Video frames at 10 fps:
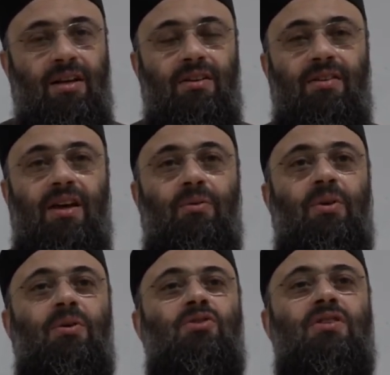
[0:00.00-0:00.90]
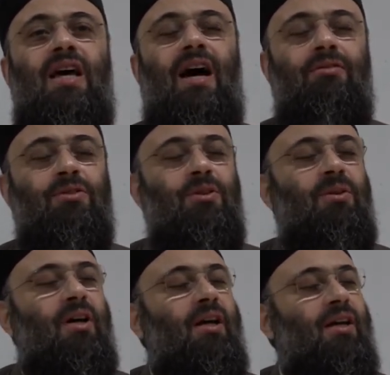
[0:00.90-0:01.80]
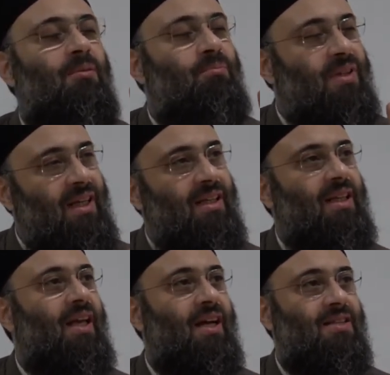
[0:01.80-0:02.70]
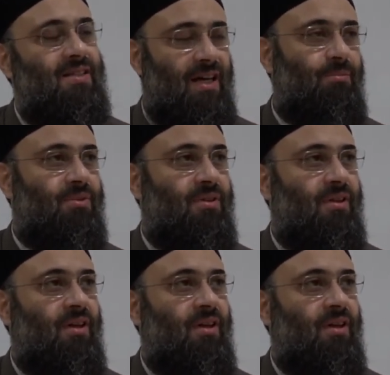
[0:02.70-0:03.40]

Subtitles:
then we will just have to completely accept